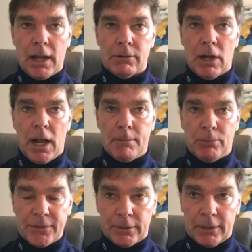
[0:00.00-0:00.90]
I
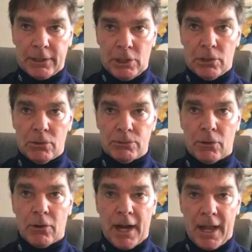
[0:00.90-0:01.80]
presently use
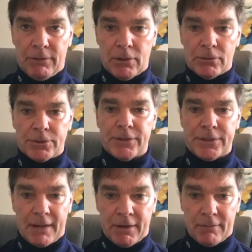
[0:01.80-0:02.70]
or have used
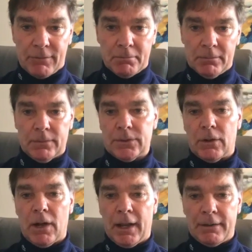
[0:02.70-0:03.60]
7 of them.
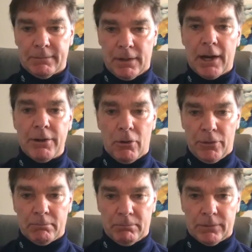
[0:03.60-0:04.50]
So I know
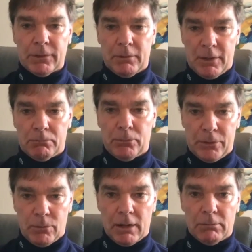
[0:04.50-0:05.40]
them pretty
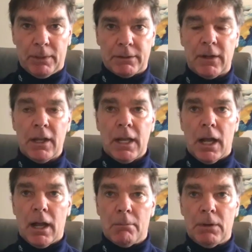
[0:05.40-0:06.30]
well. But
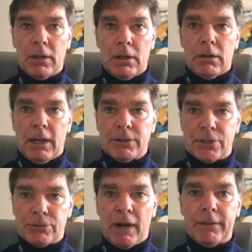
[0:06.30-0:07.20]
it's
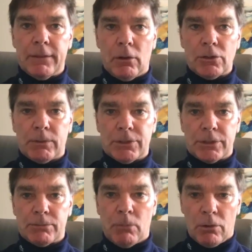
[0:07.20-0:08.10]
just those were
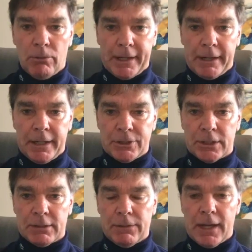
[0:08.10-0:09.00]
just more
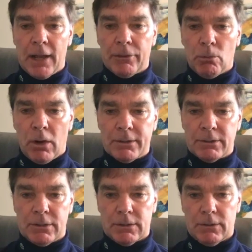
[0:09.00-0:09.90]
recognition. The other
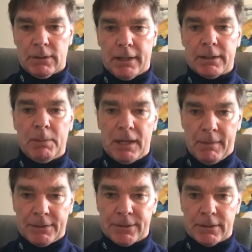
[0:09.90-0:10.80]
ones, like the
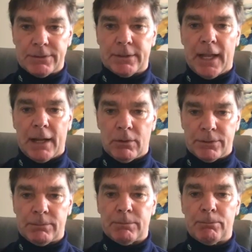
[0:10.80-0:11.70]
PMSs, that
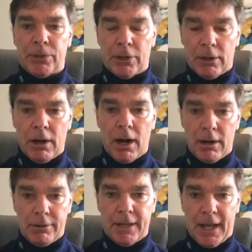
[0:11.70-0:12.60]
was pure
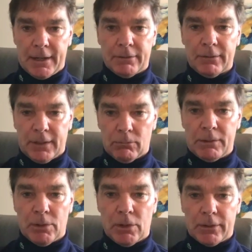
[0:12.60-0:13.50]
hard data that we
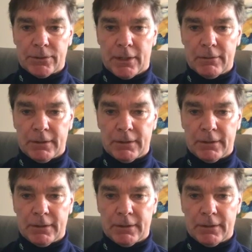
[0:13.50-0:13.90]
broke those out.